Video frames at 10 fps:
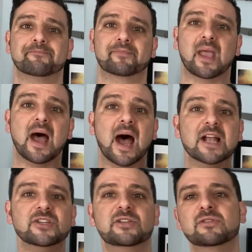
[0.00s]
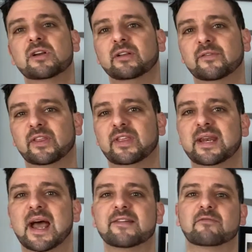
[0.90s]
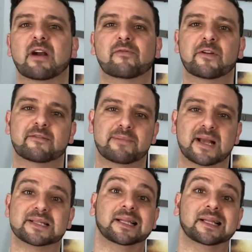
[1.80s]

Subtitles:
I just use Cult of Athena as a reference because